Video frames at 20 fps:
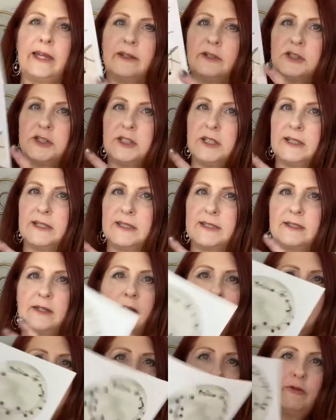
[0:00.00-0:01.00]
sheets
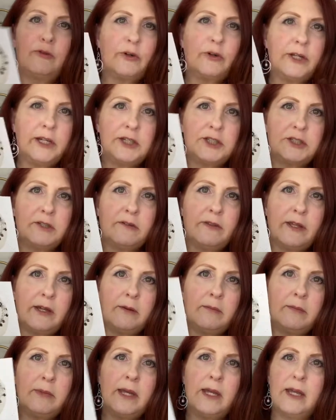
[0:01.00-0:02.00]
for each of
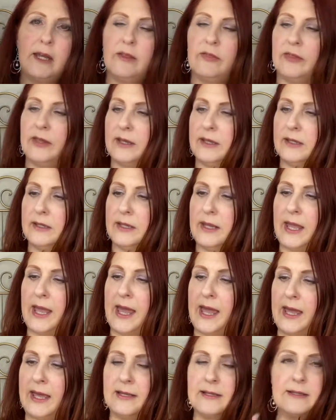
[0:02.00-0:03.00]
them that
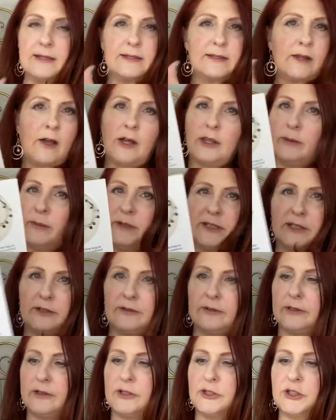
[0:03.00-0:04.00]
has all the
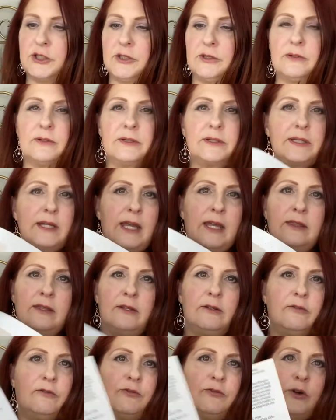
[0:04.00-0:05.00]
materials used and
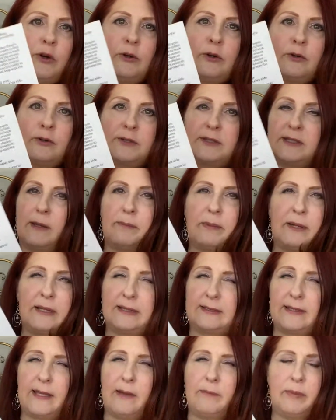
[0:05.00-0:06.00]
then photos step by
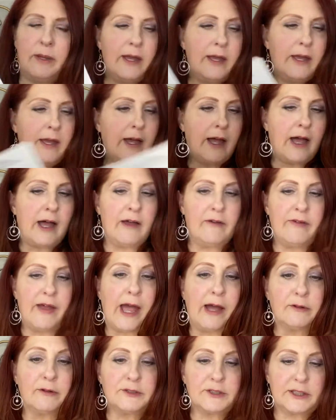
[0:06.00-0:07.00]
step of
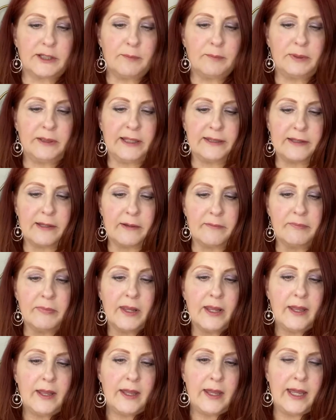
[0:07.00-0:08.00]
how to complete them.
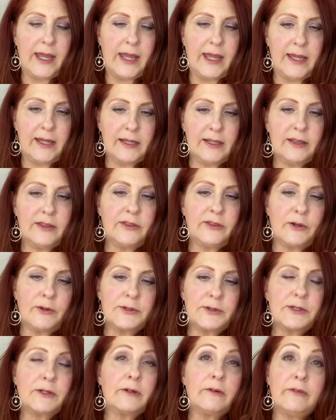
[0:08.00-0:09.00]
And
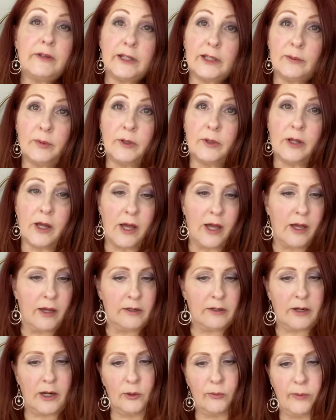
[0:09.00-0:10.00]
those are available
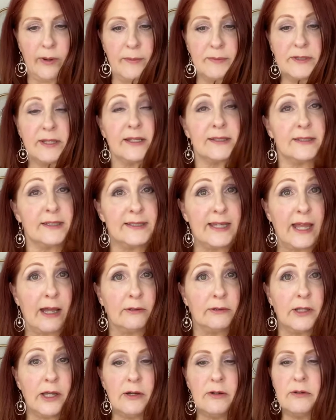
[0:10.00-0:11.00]
on our website to
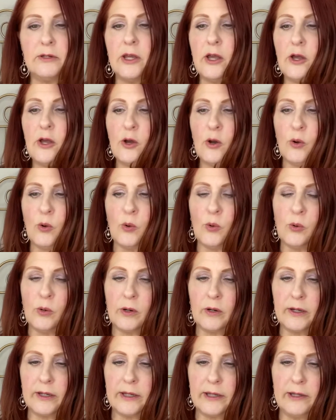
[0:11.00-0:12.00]
download,
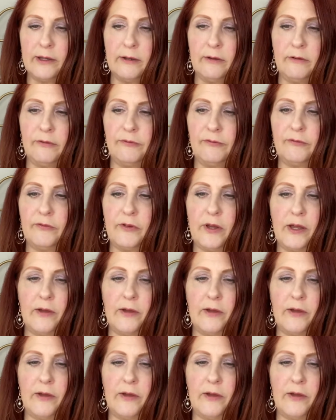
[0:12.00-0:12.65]
or if